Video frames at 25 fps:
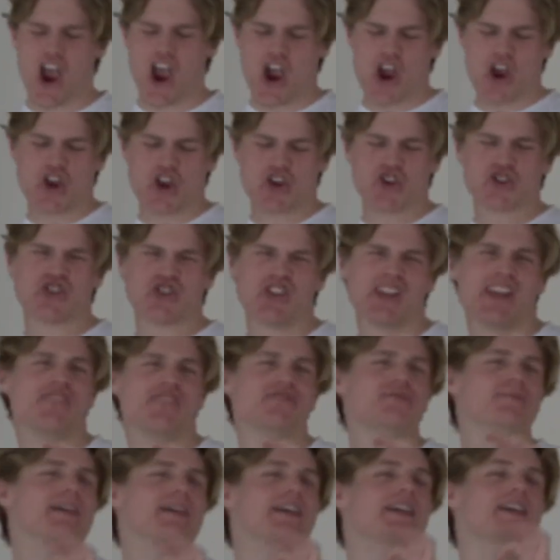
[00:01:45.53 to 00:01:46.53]
She loves
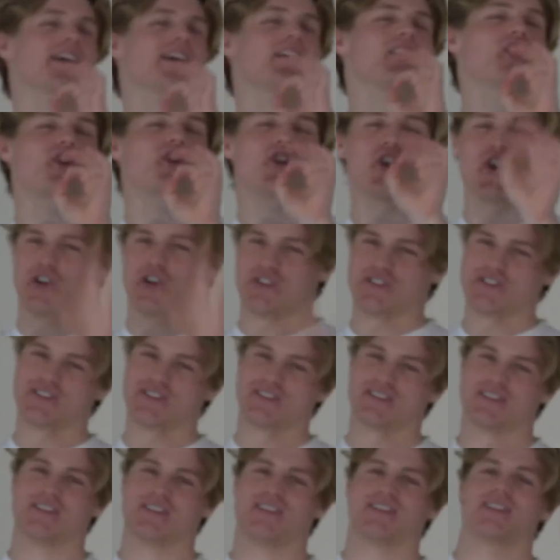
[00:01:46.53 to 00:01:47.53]
me not.
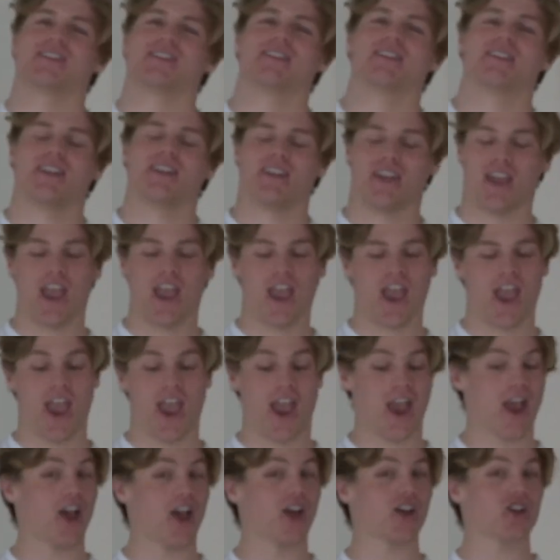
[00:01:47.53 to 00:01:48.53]

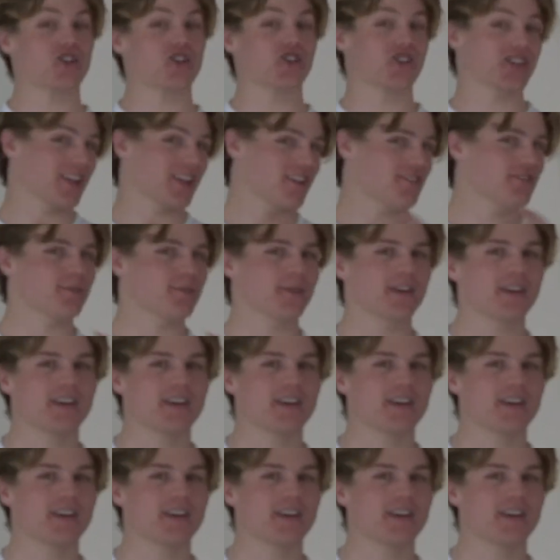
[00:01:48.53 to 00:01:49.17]
She loves me.